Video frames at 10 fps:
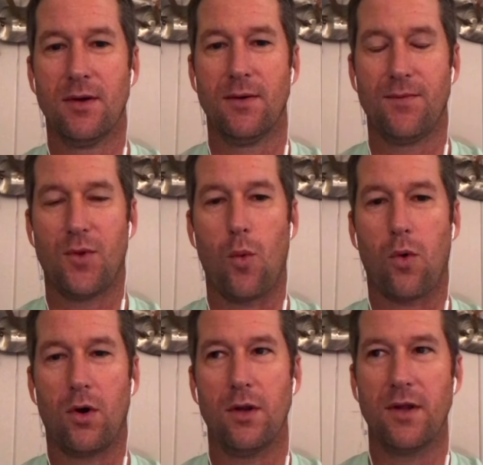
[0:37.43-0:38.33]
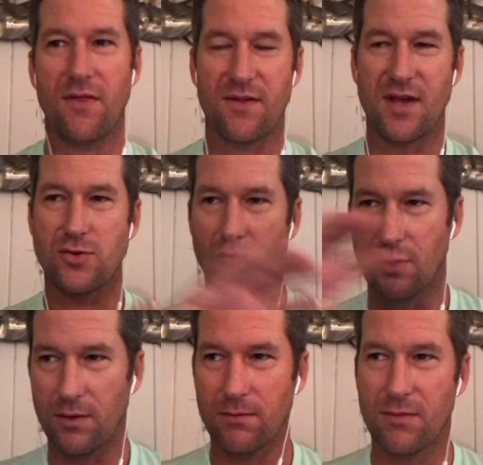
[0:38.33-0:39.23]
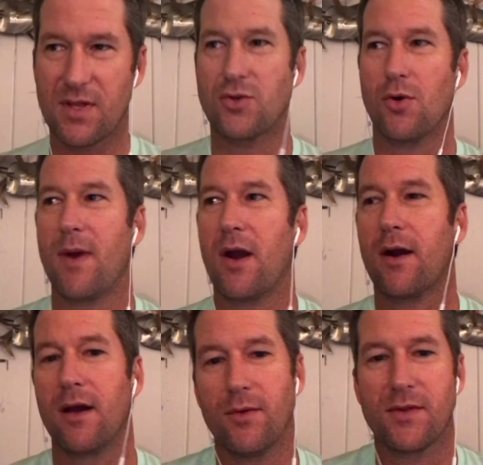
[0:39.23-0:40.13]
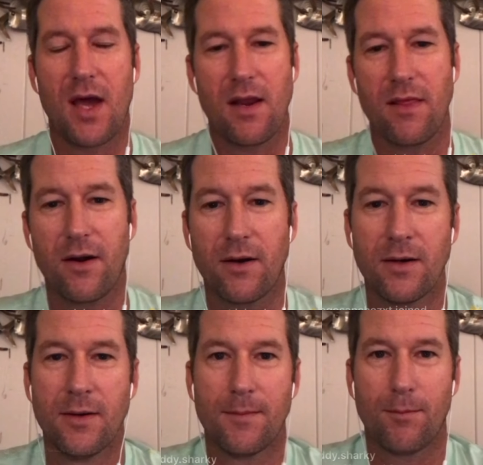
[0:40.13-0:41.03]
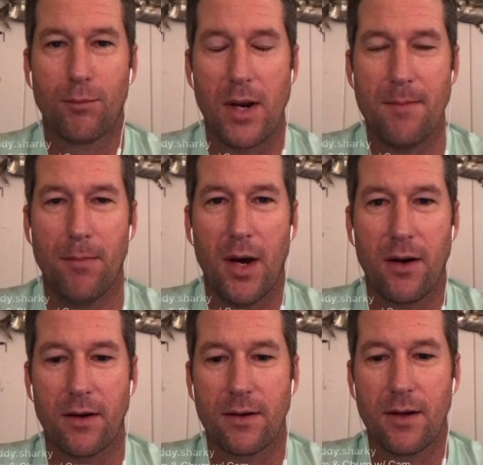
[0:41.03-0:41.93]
the world, and Central America was kind of their bread and butter,